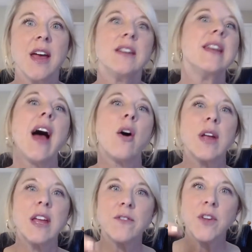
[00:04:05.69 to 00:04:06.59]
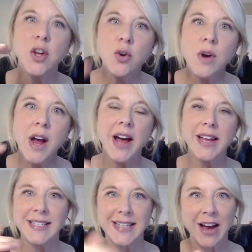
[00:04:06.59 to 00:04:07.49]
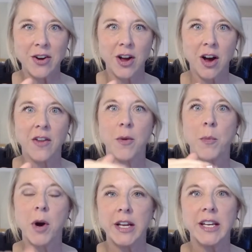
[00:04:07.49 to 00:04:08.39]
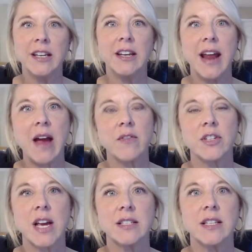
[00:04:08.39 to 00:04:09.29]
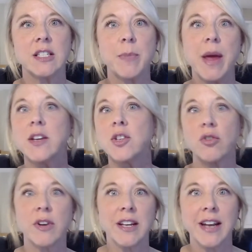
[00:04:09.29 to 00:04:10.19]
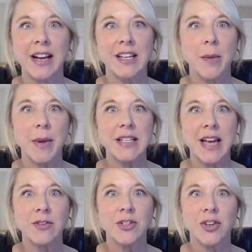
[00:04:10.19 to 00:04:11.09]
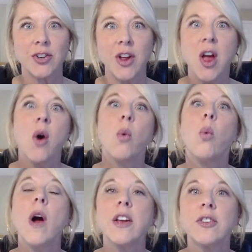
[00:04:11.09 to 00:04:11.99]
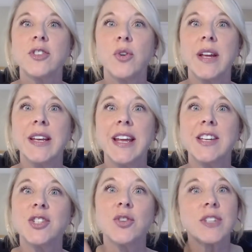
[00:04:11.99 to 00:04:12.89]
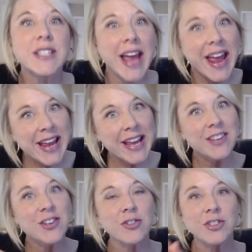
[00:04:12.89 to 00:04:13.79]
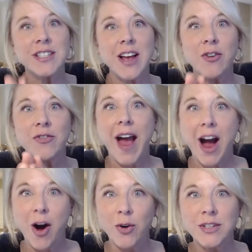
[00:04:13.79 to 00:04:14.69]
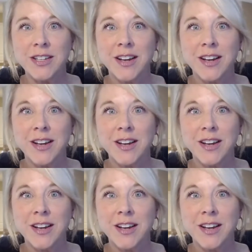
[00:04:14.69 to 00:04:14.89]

Now, if you cut down on the marketing and advertising spend during an economic downturn, what you're doing is you're taking yourself out